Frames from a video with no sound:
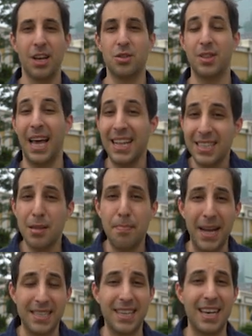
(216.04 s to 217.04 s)
So that's the
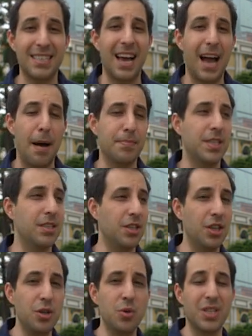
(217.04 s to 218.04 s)
bet size I opted
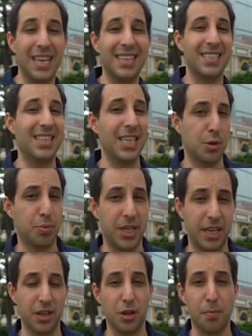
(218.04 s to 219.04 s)
to use against this
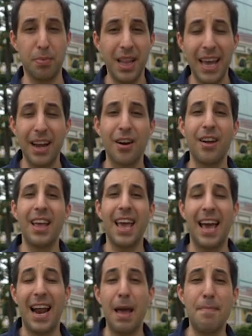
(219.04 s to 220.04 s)
particular player,
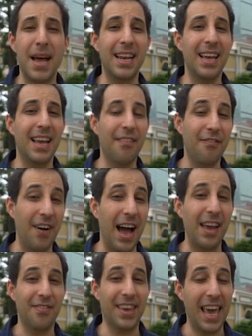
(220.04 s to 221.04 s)
and I bet
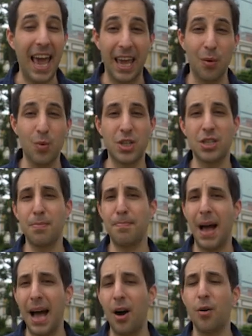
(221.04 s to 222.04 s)
5K, which is
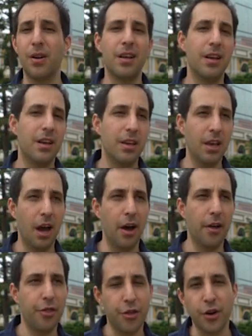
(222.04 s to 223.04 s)
about
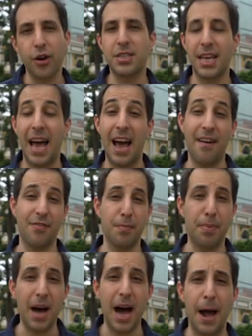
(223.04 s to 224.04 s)
a third to half the
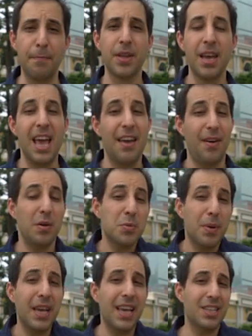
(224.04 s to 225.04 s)
pot. If I was
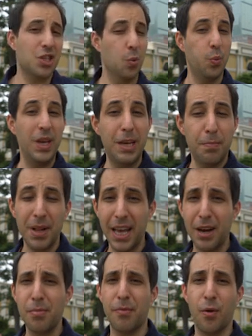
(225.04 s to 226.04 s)
playing against a weak
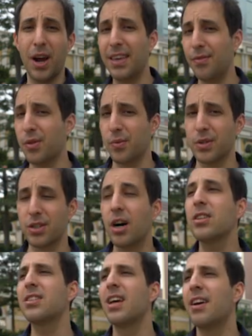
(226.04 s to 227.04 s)
player, before I give you the
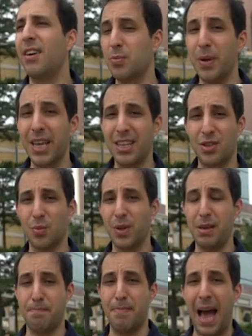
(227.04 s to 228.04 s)
results, if I was playing against a
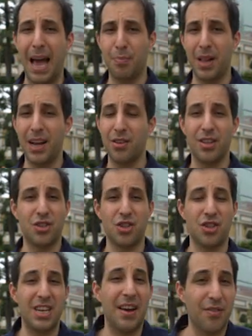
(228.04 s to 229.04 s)
really bad player that's
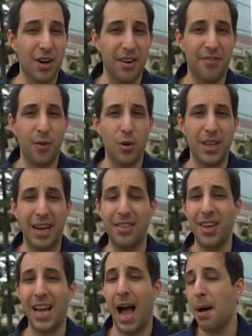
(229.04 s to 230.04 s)
just never gonna fold
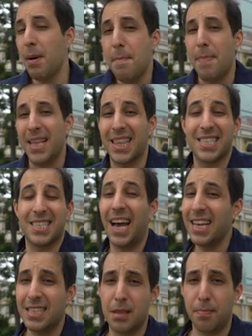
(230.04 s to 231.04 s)
anything, I might bet the
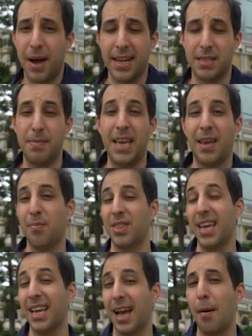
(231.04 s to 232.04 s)
size of the pot to make him
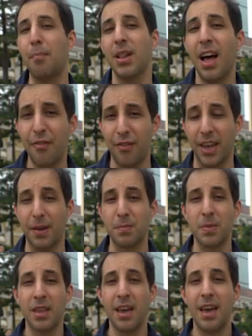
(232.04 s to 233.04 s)
think I'm bluffing,
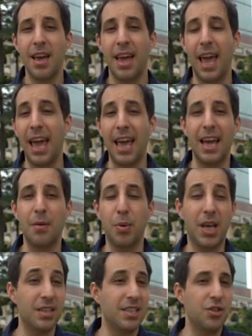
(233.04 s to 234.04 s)
and
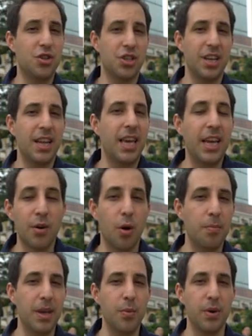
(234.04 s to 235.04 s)
because he's just gonna hero
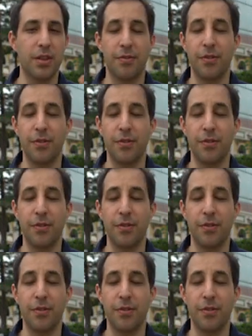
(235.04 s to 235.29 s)
me with a